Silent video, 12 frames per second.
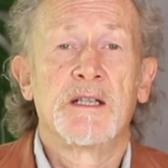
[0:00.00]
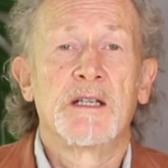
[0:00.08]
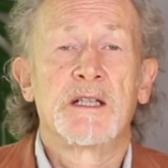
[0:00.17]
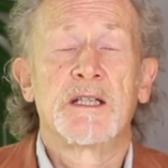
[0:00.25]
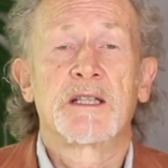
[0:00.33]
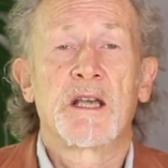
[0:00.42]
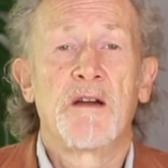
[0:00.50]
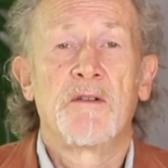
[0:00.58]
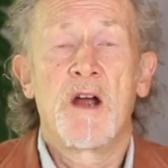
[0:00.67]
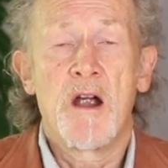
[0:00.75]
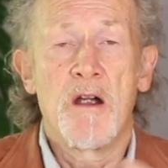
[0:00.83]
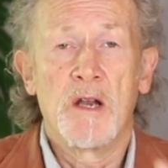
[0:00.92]
discover
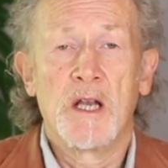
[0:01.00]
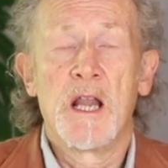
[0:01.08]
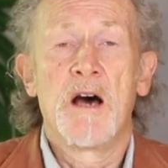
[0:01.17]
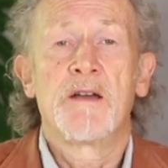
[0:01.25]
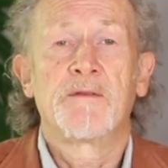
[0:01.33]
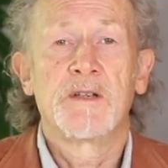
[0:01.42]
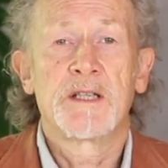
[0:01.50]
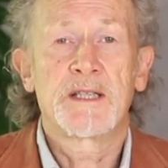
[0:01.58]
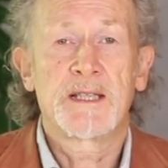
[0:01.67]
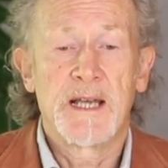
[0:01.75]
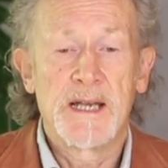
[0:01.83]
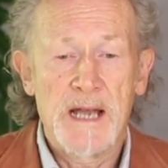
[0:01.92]
our
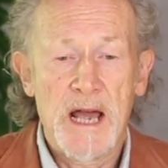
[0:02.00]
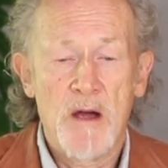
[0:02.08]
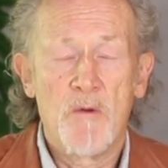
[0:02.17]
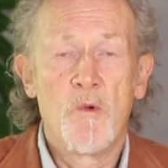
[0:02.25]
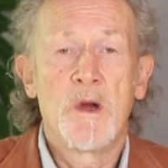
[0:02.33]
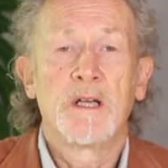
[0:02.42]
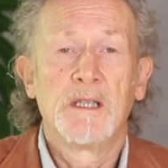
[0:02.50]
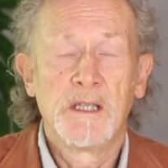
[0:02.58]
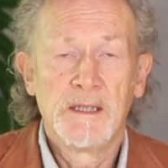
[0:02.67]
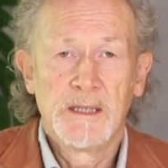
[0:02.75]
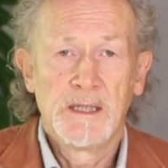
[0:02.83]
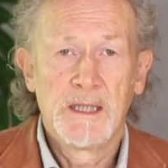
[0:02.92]
aliveness and our will,
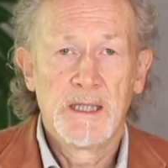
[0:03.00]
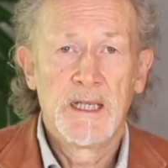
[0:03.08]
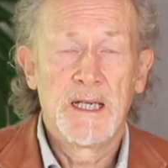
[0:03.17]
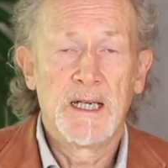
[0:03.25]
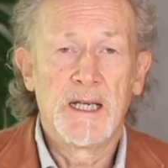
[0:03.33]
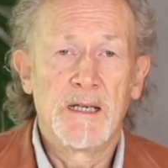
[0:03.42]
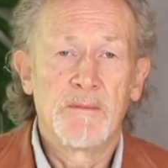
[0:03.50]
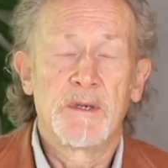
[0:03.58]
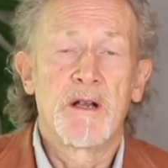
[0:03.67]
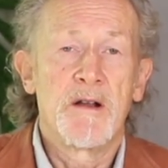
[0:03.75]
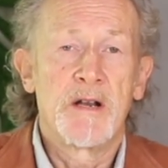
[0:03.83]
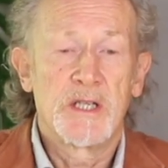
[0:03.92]
but
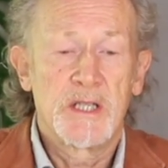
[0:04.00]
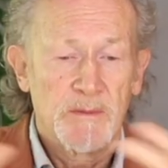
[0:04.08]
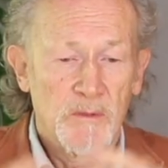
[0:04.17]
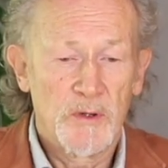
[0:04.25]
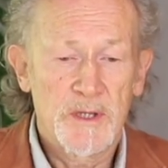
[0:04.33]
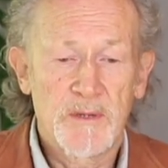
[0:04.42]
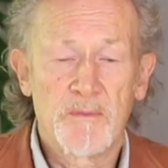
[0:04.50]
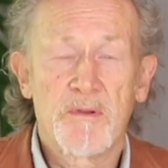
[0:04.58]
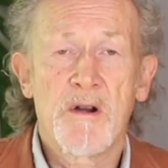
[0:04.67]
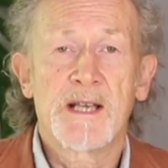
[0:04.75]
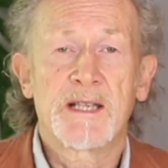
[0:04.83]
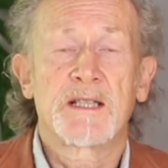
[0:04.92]
our energy is more
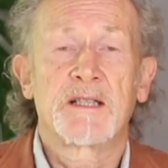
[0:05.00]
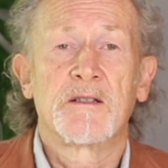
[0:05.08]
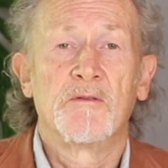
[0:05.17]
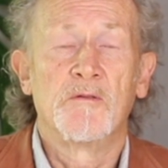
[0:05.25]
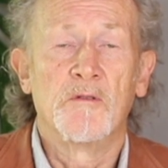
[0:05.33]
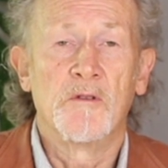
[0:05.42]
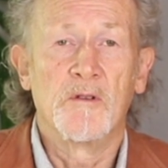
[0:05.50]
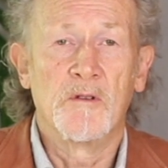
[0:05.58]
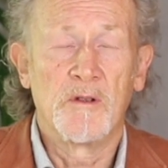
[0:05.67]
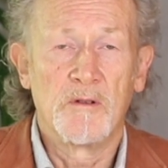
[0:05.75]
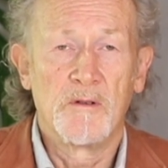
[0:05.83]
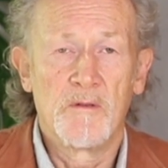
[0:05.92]
suppressed,
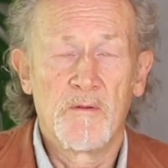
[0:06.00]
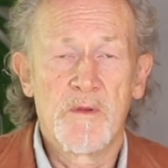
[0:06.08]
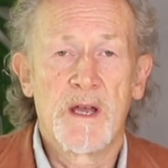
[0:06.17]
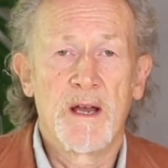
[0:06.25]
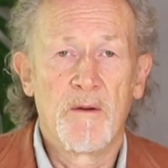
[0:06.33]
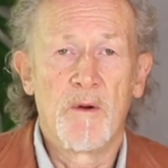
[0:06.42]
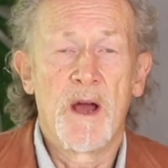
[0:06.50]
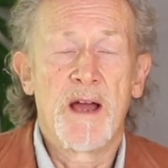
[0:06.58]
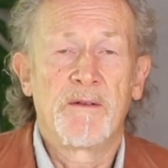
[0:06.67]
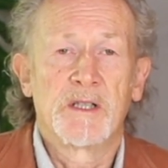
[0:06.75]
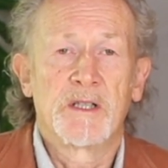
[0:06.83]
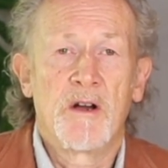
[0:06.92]
or we're
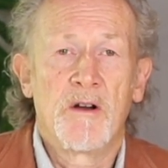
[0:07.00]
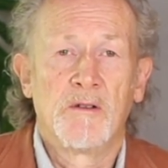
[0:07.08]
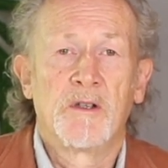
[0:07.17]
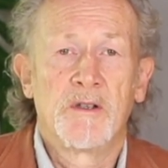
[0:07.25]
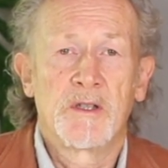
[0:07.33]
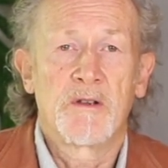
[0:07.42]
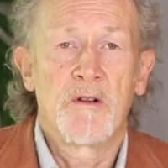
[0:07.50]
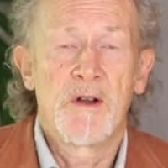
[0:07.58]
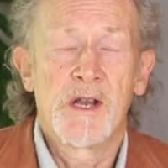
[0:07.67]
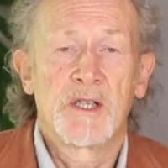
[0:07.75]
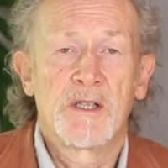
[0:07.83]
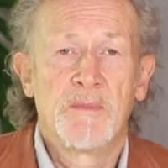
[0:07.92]
having to hold on to our
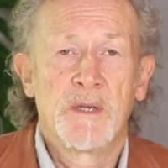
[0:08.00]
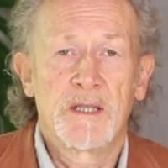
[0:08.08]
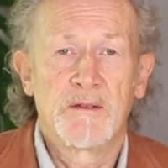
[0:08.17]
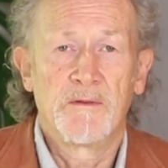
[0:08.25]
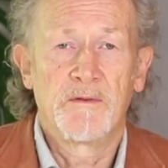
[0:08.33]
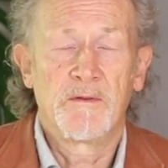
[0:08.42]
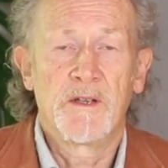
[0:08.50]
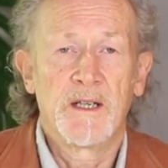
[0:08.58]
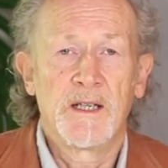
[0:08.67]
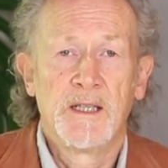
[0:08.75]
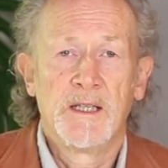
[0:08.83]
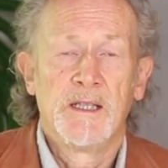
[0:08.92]
energy because of
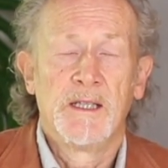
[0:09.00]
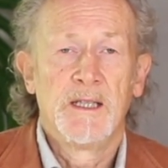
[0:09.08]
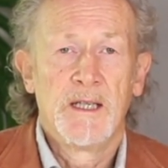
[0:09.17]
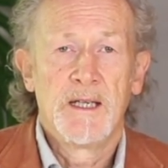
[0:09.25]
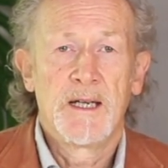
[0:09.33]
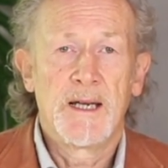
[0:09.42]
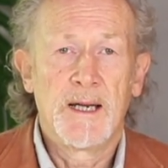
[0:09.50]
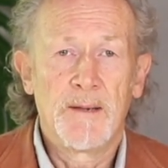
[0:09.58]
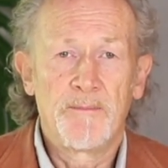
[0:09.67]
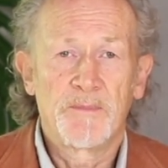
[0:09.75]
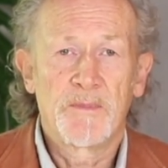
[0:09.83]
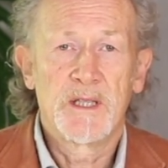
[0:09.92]
fear.
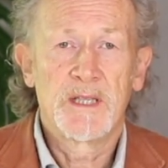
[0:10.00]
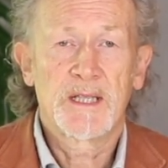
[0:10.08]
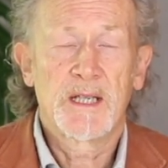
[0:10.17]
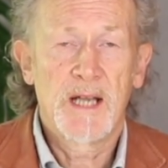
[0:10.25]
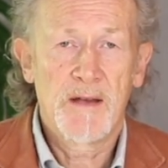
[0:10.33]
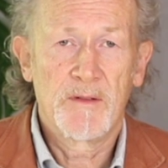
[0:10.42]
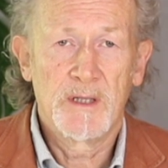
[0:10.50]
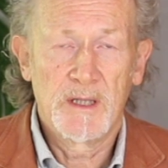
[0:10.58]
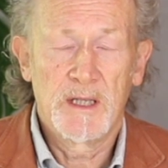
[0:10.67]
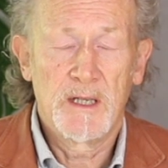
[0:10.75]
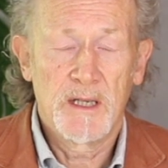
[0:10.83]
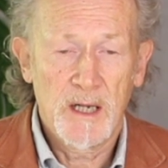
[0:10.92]
This can have
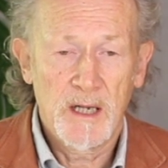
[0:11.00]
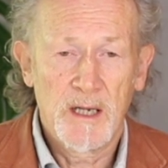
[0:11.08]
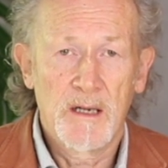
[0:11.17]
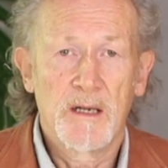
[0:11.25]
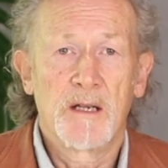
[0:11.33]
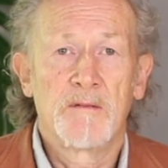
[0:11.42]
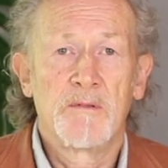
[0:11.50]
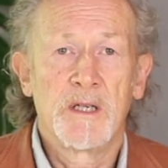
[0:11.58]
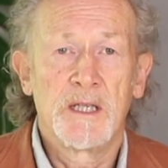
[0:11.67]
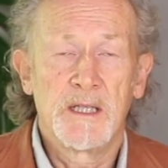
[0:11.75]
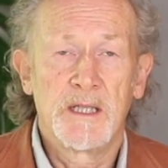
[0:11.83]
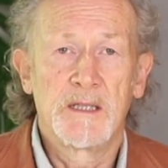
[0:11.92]
a
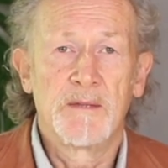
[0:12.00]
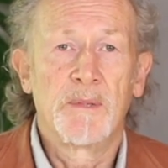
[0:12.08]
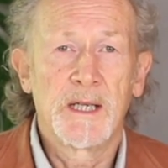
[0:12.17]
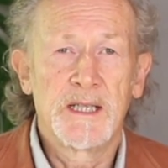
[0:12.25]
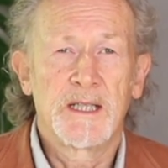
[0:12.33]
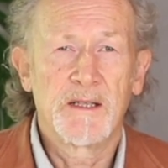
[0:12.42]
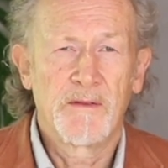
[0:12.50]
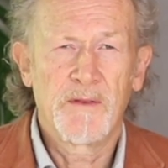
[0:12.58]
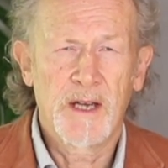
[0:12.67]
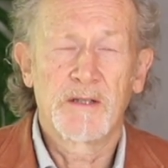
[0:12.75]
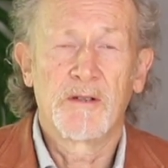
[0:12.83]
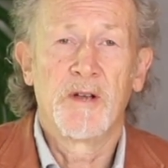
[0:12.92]
really depleting
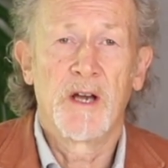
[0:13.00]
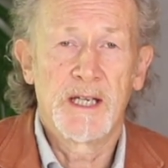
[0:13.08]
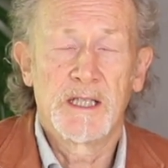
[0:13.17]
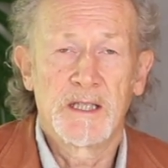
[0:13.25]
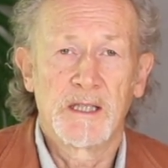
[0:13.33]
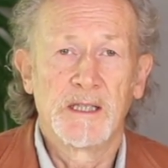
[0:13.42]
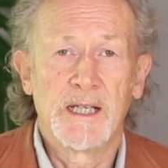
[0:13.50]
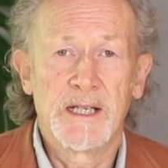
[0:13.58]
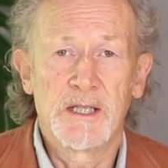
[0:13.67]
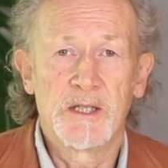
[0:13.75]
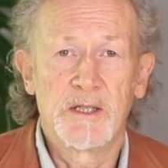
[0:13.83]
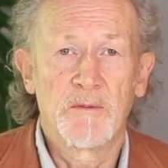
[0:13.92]
effect on our internal
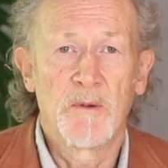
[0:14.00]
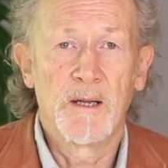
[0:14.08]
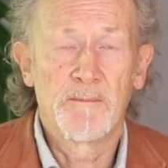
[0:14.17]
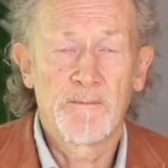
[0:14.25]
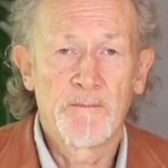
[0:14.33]
energy as well.